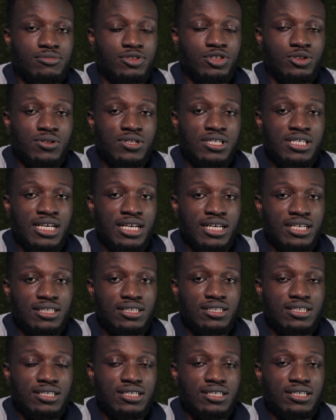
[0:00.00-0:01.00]

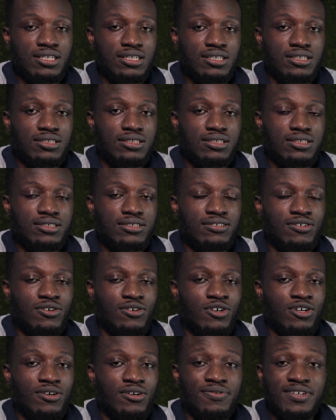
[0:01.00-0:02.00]
geoscience and
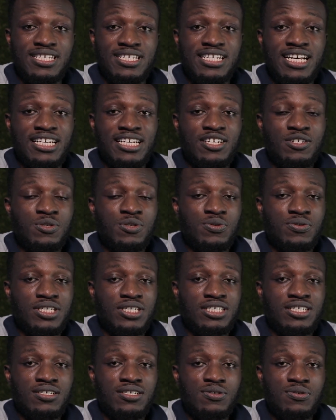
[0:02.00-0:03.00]
all of a sudden
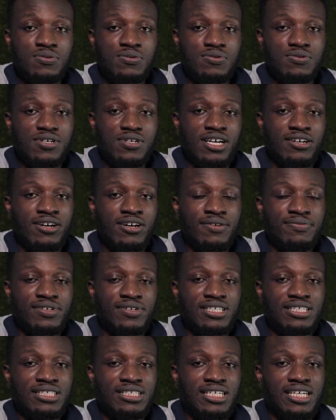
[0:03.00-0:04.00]
switching to a
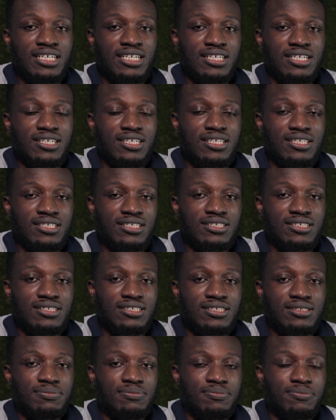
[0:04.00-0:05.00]
graphic designer,
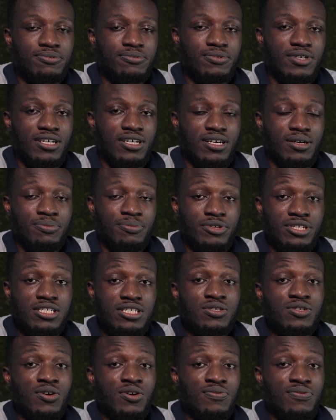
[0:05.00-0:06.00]
it's a
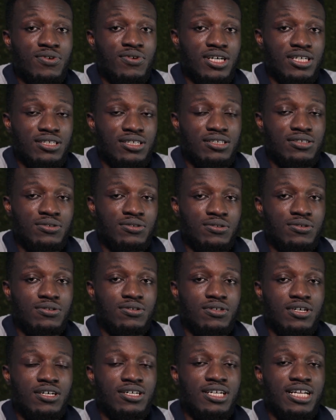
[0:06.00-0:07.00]
pretty tough one.
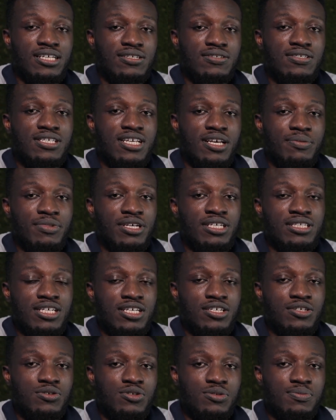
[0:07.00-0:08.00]
So I'd like to say a big
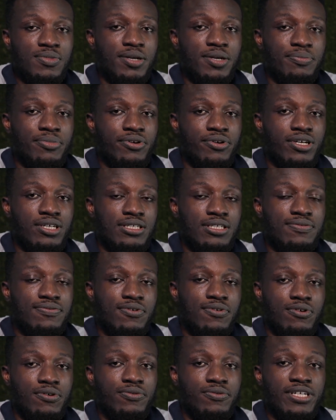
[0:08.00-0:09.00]
thank you to my parents
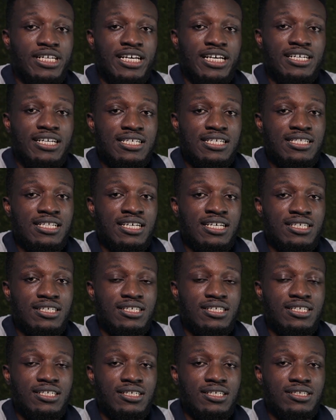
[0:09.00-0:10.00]
for really
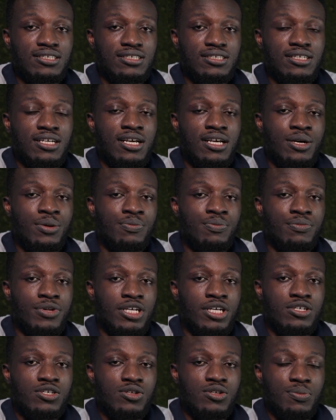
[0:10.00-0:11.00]
understanding and
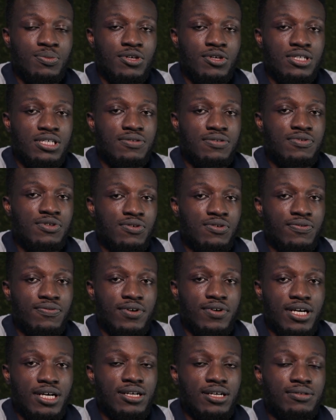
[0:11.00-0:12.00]
being supportive so
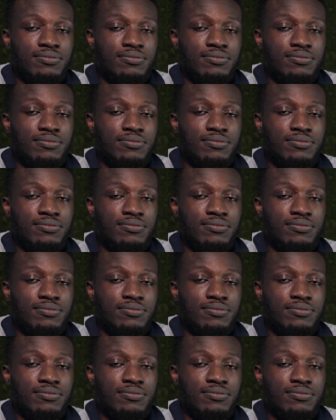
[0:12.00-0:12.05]
far.